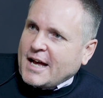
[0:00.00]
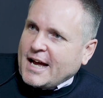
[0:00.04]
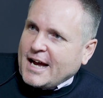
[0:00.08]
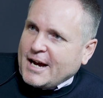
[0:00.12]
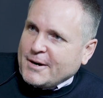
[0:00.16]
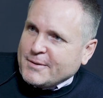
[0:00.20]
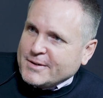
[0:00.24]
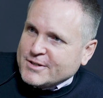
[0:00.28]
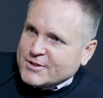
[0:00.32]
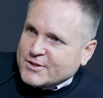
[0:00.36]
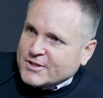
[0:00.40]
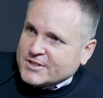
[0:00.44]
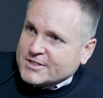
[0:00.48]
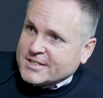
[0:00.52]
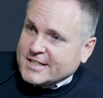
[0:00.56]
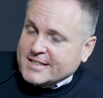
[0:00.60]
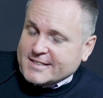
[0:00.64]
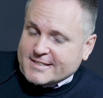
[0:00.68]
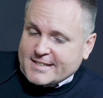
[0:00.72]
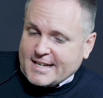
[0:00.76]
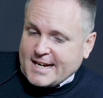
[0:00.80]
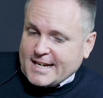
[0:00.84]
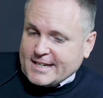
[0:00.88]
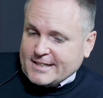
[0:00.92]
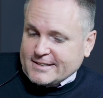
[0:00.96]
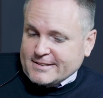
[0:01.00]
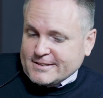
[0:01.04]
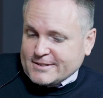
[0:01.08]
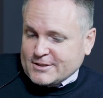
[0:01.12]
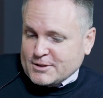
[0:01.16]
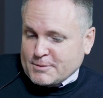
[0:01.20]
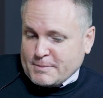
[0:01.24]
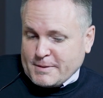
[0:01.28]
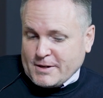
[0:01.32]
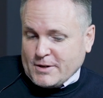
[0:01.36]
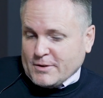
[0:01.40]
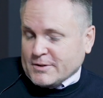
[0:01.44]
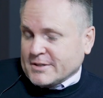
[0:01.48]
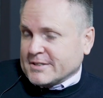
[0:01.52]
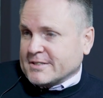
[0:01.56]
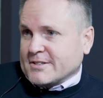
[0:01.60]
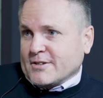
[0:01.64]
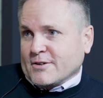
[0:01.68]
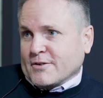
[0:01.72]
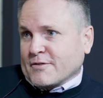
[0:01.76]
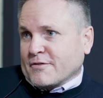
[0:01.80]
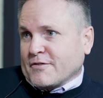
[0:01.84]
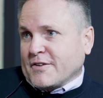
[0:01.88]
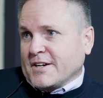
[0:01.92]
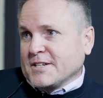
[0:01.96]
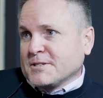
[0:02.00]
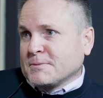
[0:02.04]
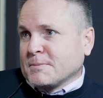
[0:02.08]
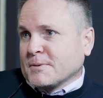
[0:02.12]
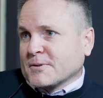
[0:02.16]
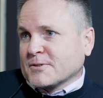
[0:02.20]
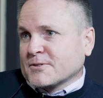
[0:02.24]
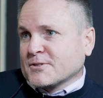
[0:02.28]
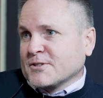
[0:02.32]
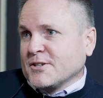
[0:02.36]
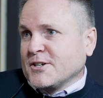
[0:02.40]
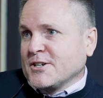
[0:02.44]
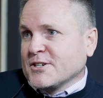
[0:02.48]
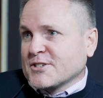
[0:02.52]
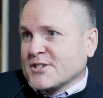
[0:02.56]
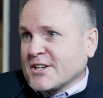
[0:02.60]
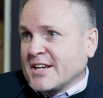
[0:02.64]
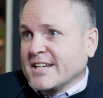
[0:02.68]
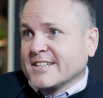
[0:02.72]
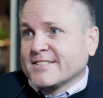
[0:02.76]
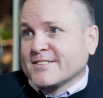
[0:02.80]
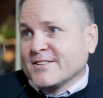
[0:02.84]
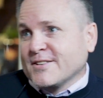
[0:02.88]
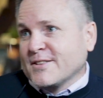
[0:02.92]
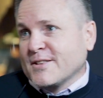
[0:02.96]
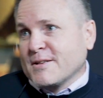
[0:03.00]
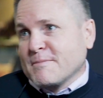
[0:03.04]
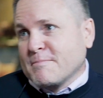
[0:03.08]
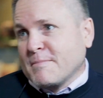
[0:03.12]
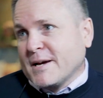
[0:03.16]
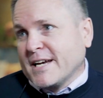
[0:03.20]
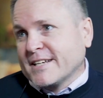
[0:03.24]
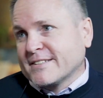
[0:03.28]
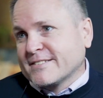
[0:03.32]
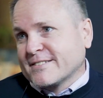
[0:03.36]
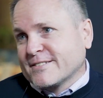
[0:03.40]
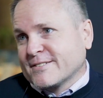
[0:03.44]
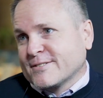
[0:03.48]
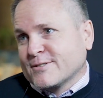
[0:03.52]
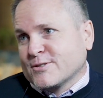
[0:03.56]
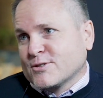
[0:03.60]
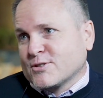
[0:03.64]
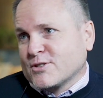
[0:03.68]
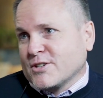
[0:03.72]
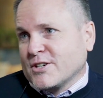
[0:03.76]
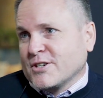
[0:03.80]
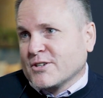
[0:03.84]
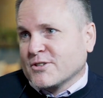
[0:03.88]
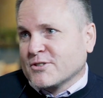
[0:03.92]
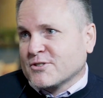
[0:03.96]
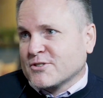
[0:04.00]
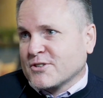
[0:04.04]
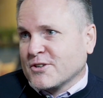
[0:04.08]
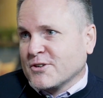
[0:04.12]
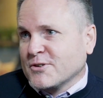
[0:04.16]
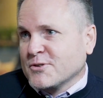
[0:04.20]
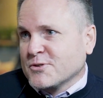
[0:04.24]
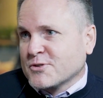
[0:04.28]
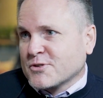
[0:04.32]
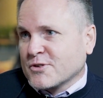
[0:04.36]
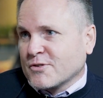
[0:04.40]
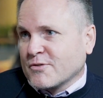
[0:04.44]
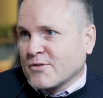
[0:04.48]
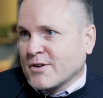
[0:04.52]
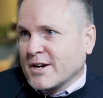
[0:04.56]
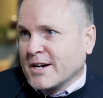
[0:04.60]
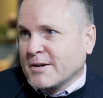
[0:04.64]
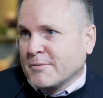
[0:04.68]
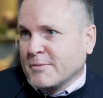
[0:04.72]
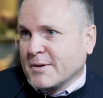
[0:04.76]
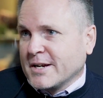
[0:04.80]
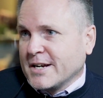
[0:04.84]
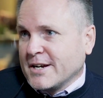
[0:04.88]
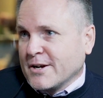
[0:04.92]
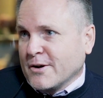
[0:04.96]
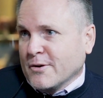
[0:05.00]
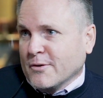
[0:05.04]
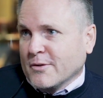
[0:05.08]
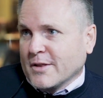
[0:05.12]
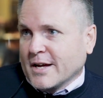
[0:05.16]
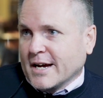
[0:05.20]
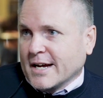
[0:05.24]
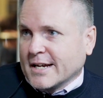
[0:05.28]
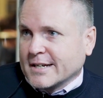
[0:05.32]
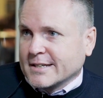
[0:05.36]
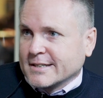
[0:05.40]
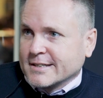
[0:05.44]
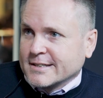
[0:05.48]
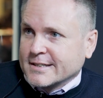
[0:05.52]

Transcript: How interesting is that? And to be honest, look, Facebook search isn't the best search solution, right? We know that.